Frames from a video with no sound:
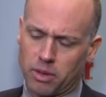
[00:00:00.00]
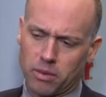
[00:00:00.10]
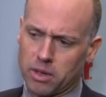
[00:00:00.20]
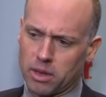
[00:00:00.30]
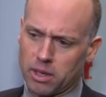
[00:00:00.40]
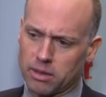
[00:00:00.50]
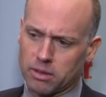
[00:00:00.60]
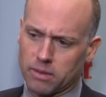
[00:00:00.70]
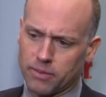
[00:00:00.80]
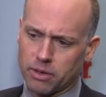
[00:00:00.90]
We didn't let
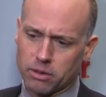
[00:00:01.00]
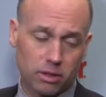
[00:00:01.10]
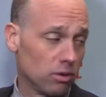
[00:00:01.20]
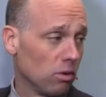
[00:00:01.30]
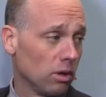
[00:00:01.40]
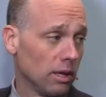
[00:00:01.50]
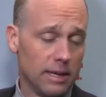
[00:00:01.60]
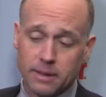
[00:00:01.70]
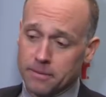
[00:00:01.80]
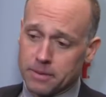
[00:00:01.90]
the early goal
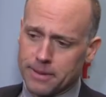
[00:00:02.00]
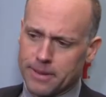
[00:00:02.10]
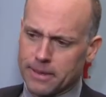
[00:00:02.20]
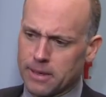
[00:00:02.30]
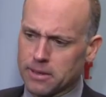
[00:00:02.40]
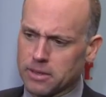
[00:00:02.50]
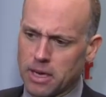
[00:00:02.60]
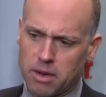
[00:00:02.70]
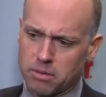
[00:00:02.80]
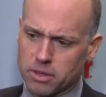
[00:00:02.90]
get us
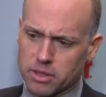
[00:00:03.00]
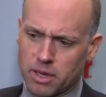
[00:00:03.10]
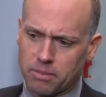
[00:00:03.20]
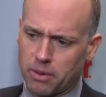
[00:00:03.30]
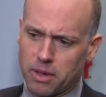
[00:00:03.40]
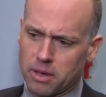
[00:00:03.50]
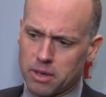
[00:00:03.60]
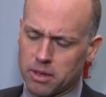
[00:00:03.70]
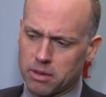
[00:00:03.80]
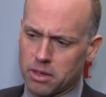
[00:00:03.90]
down. We just kept playing, and
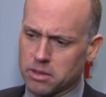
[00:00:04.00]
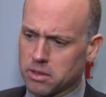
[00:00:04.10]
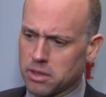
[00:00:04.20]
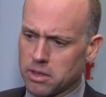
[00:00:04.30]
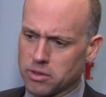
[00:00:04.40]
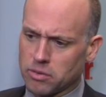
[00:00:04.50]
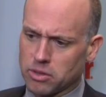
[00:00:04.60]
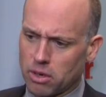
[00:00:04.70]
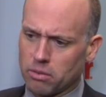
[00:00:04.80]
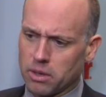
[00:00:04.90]
I thought as a
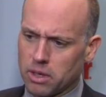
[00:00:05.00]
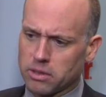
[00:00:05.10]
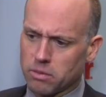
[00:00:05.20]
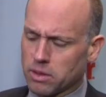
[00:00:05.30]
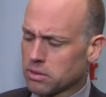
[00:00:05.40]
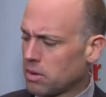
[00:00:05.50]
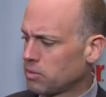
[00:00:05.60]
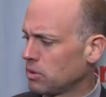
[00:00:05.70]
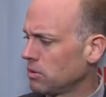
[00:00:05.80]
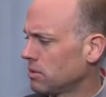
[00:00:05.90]
result, we had some
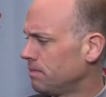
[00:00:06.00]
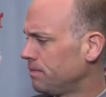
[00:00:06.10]
opportunities.